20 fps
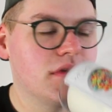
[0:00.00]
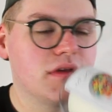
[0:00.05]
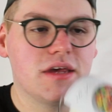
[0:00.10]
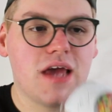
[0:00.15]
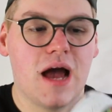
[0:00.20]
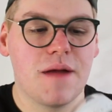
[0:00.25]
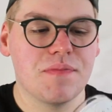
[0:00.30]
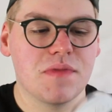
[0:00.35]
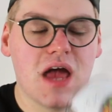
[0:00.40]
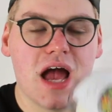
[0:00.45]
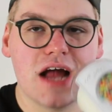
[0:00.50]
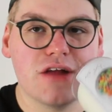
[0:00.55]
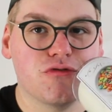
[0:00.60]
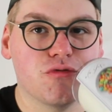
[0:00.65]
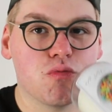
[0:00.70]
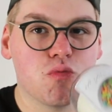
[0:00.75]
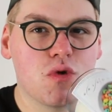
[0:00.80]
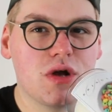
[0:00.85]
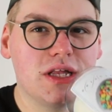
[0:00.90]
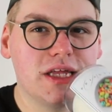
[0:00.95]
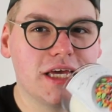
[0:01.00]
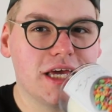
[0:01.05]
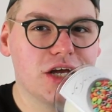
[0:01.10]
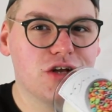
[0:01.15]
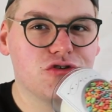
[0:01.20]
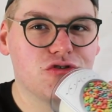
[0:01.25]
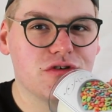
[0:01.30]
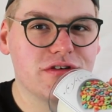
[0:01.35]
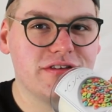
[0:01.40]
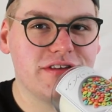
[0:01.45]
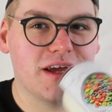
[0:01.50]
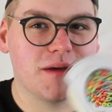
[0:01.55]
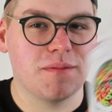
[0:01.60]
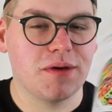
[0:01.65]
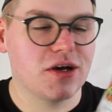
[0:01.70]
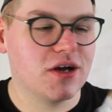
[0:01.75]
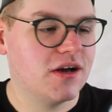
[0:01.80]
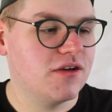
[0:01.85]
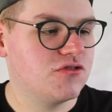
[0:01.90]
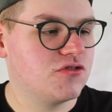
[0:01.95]
Yeah, that's really interesting
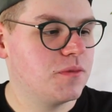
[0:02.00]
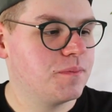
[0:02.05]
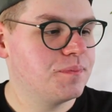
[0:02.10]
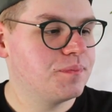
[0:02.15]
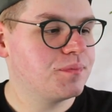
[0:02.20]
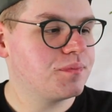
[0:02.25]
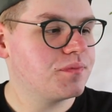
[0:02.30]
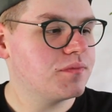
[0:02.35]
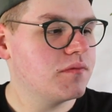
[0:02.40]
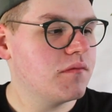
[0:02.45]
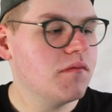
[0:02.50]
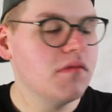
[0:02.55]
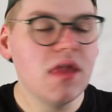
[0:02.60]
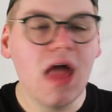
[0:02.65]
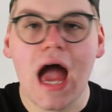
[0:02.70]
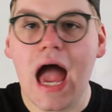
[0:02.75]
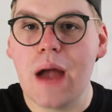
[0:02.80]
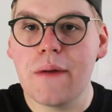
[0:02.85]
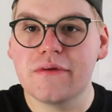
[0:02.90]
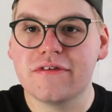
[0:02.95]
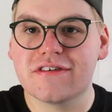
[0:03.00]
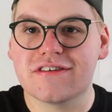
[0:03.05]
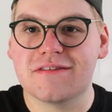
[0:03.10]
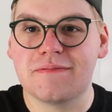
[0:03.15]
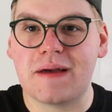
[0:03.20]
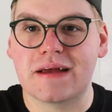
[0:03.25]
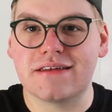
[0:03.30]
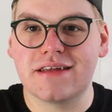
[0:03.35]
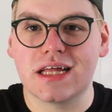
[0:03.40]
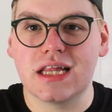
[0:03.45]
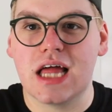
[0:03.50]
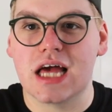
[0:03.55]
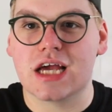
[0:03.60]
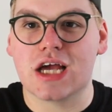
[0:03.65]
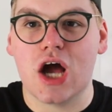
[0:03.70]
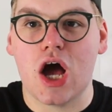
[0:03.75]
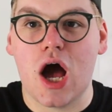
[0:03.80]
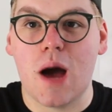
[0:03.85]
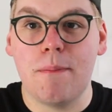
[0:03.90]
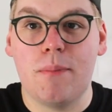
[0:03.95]
because I was expecting
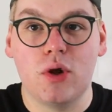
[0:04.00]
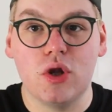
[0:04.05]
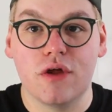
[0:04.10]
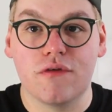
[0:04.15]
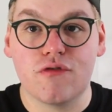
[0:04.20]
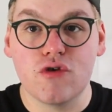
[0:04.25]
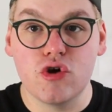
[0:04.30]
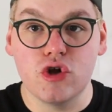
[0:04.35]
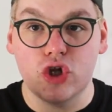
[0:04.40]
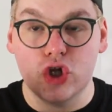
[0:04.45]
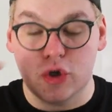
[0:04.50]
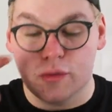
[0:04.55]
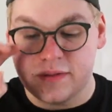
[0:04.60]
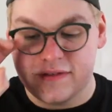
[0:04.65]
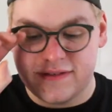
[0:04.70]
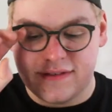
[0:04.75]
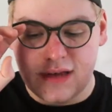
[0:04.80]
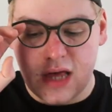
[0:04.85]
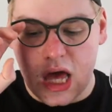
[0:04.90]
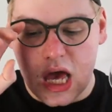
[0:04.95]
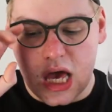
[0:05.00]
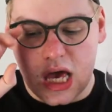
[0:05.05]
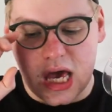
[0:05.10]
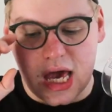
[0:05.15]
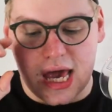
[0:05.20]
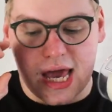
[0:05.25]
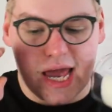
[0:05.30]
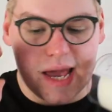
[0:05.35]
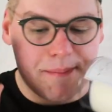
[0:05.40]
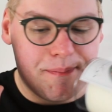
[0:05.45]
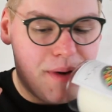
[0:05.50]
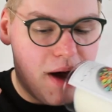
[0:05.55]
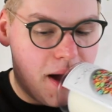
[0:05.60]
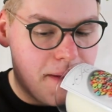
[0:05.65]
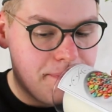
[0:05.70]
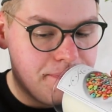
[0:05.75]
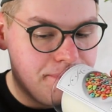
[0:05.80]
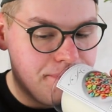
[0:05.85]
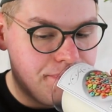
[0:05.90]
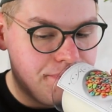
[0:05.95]
like a bowl of Froot Loops,
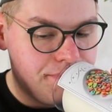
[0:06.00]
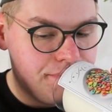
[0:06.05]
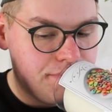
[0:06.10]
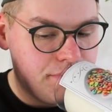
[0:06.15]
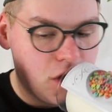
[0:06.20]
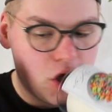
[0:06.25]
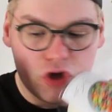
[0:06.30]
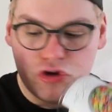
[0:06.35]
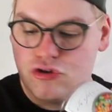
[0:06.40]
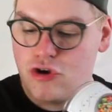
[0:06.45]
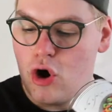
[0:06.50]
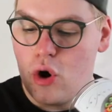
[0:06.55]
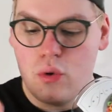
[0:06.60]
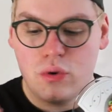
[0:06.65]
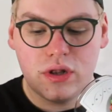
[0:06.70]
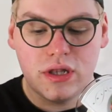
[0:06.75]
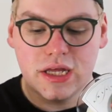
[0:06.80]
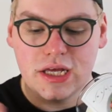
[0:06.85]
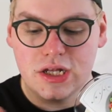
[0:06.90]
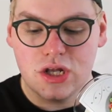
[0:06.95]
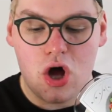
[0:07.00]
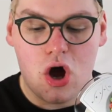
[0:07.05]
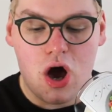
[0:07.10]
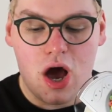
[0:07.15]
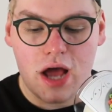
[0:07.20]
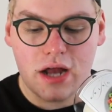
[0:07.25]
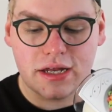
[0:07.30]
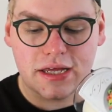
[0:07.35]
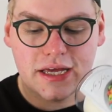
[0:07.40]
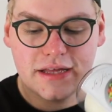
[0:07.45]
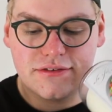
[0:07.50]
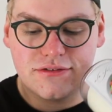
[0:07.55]
but totally not.